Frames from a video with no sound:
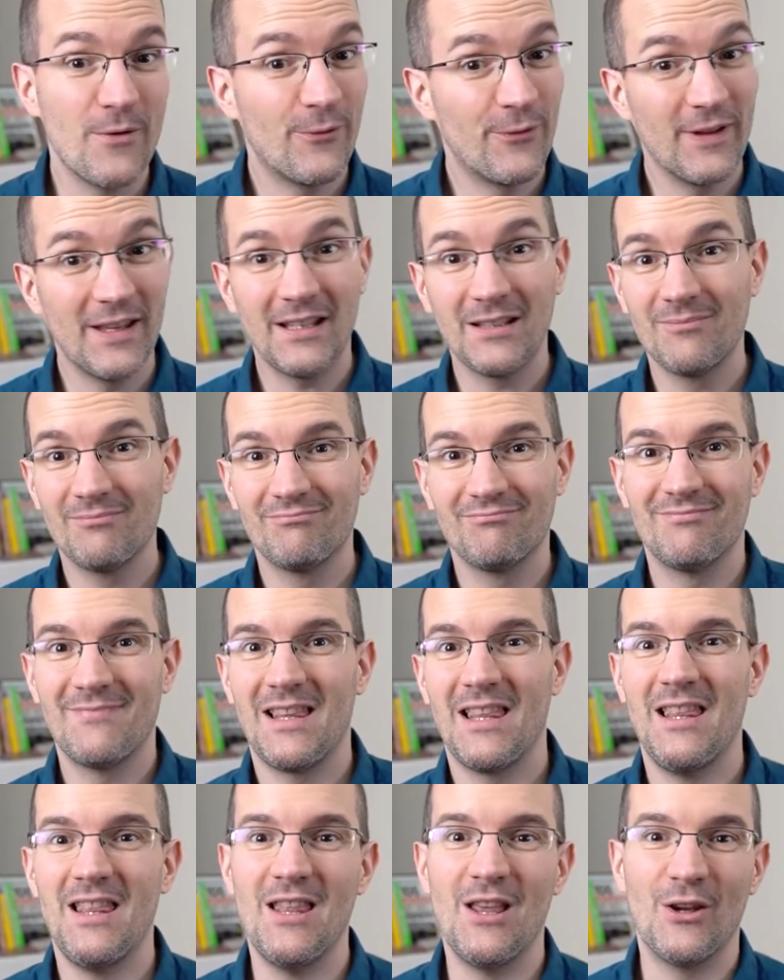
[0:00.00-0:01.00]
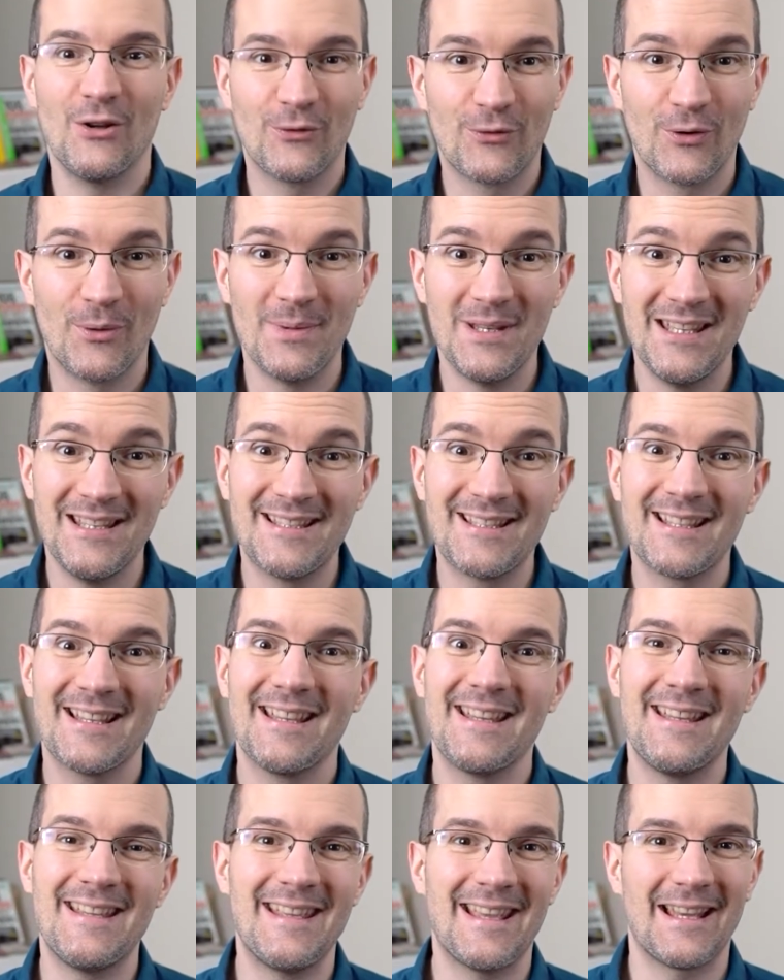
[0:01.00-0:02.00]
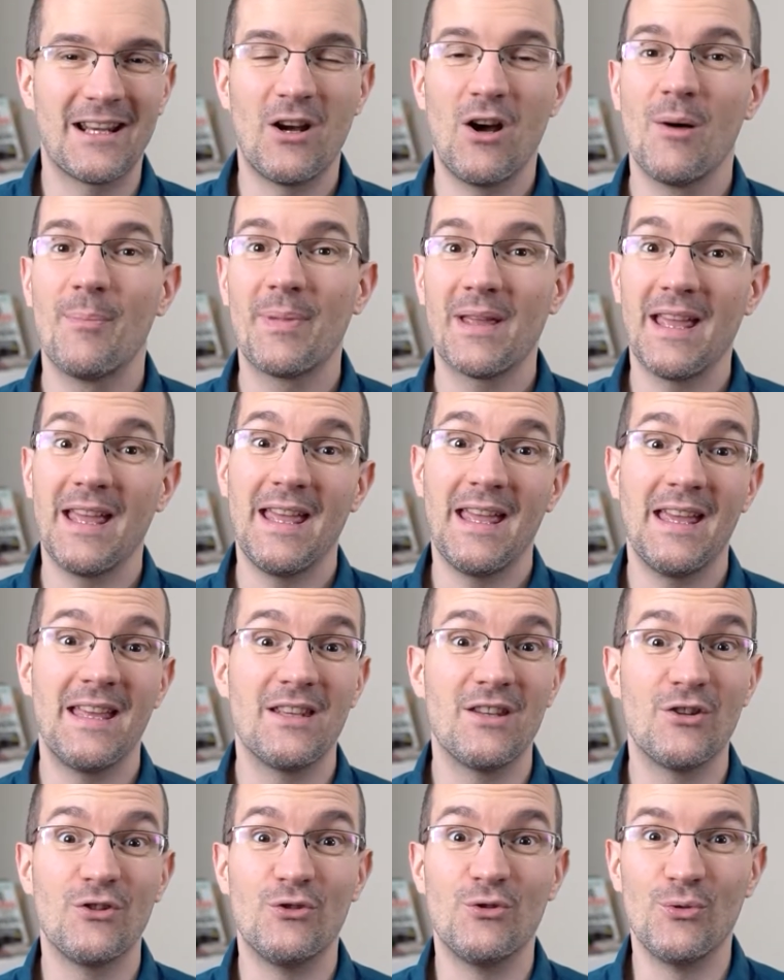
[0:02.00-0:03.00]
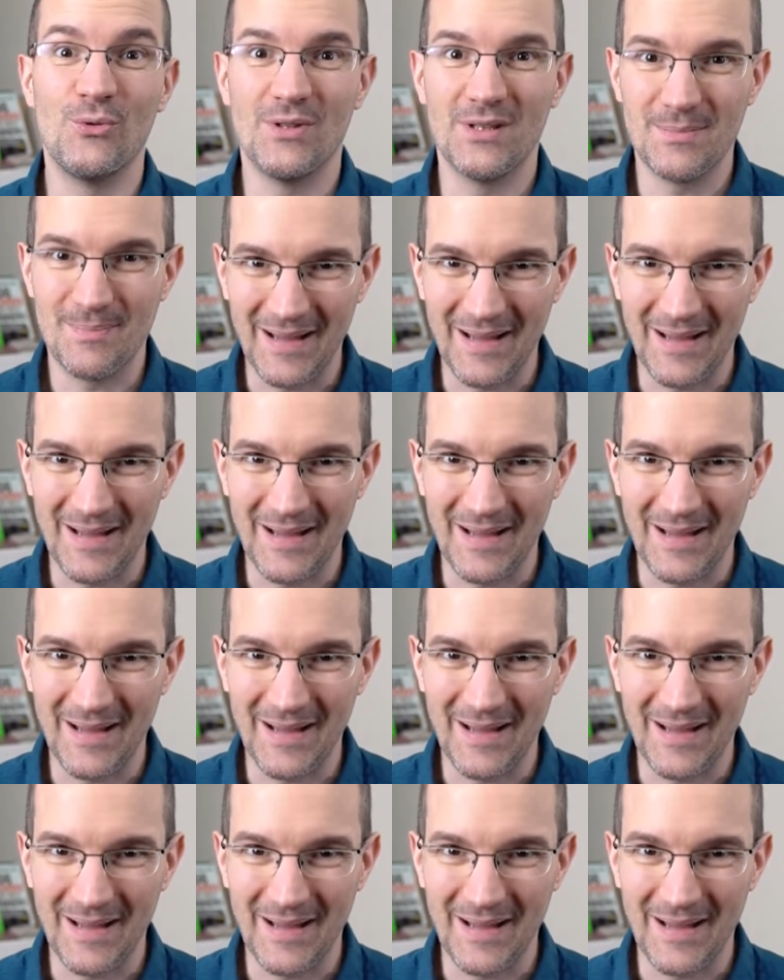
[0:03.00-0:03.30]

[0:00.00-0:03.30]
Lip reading: fail, learn from it, get up and do it